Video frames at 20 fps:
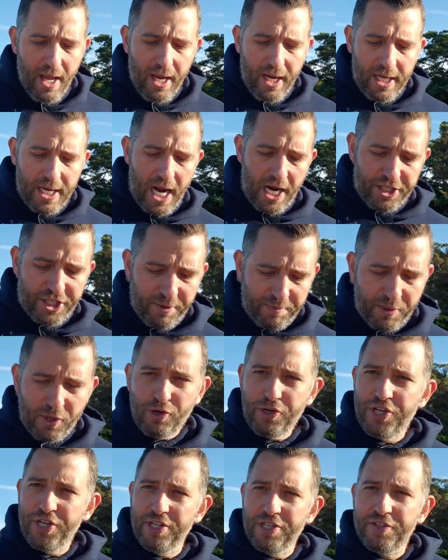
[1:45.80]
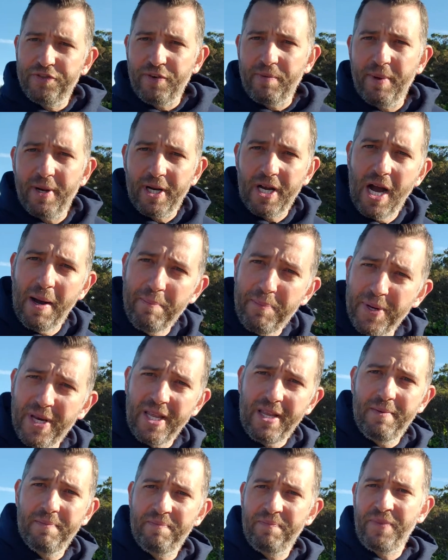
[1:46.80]
contributions from a
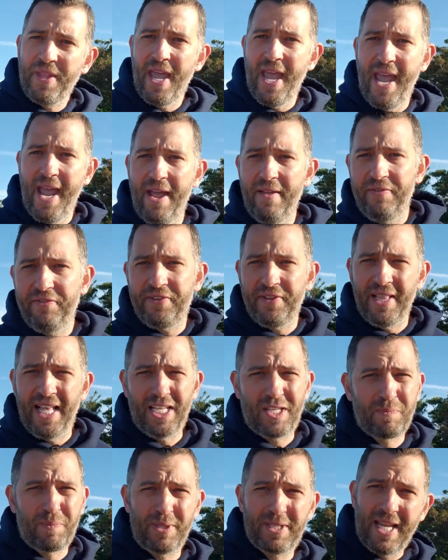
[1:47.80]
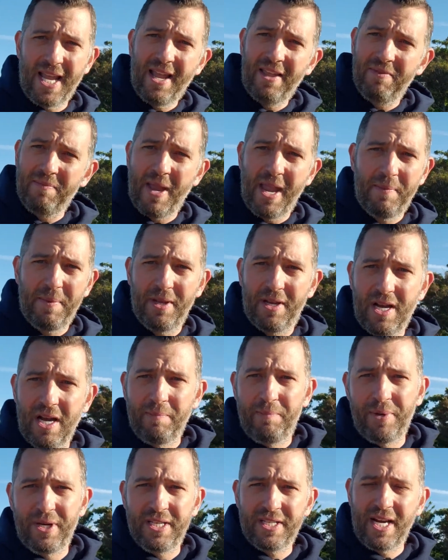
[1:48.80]
company, and let's pretend maybe
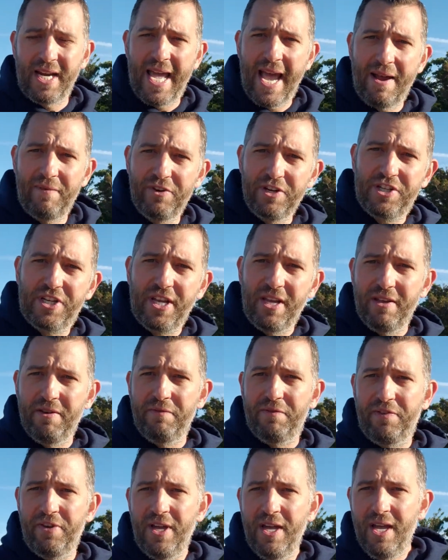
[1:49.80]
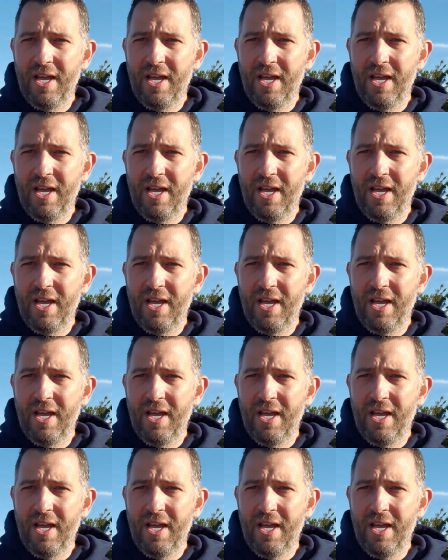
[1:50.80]
companies on average give